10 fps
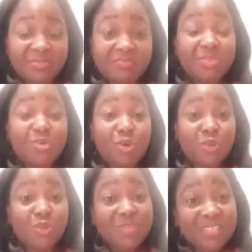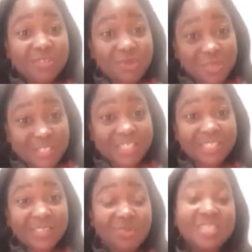Because we did what?
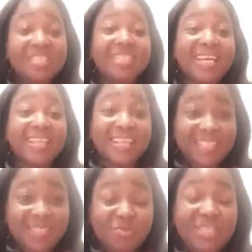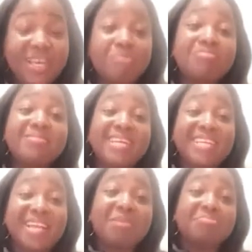We decided we are
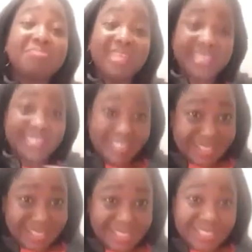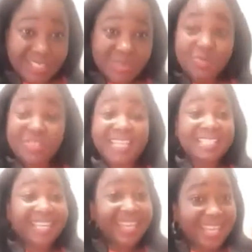praying our prayers. We are
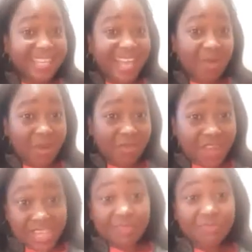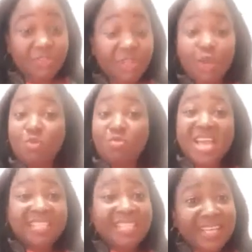sending our fire. We
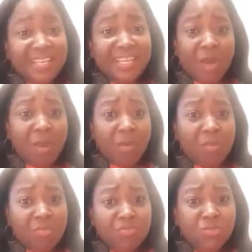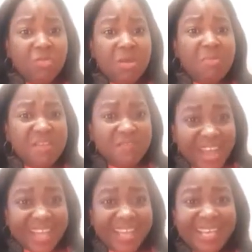are sending our bomb to
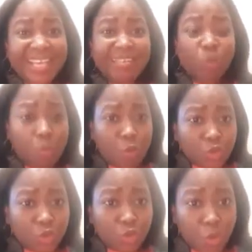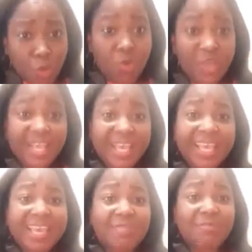wherever it's supposed to go.
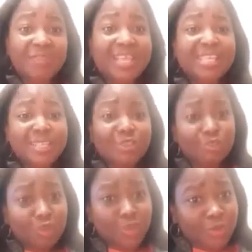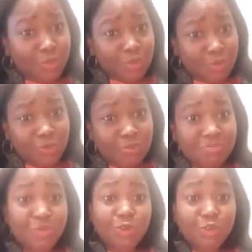If it destroys you
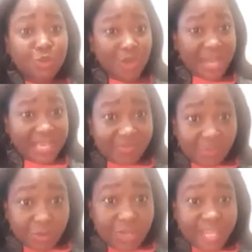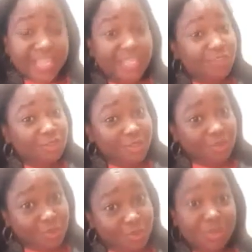because you are evil, it
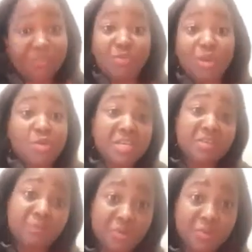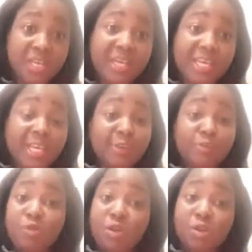destroys you. If you are not evil,
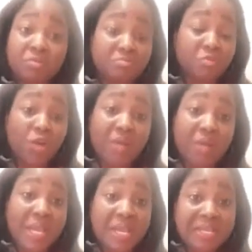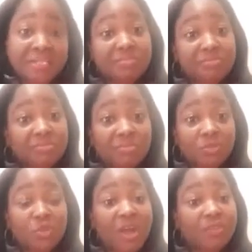if you are not on our case,
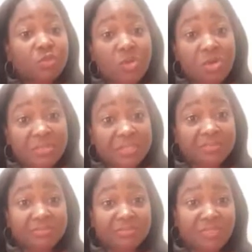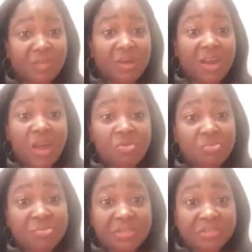you don't have to worry about how we
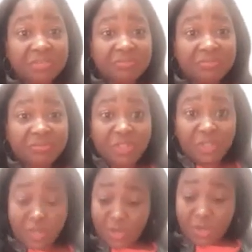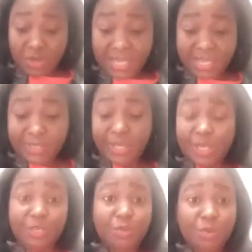pray. Okay,
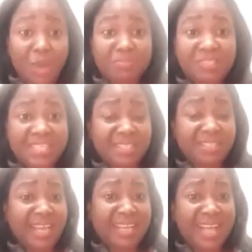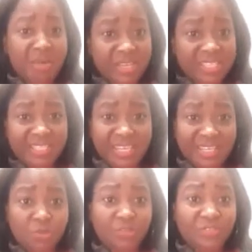so I'm just encouraging
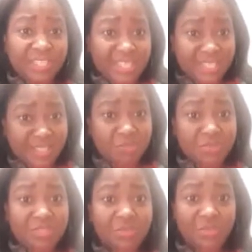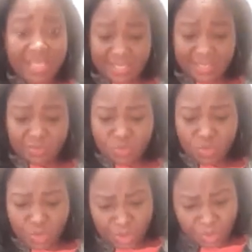us with this testimony so that
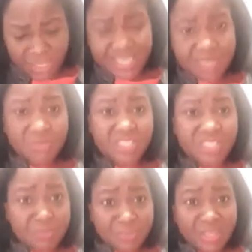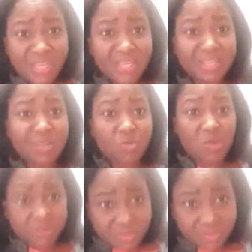we know that there is something in the
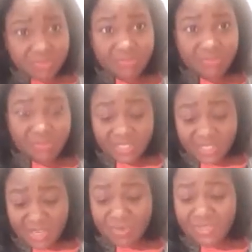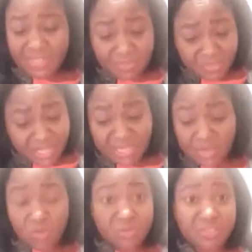world. There is something in
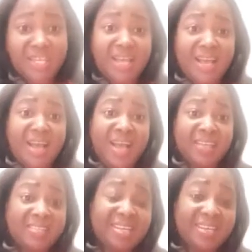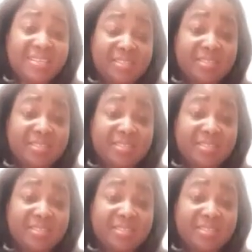the world. I shared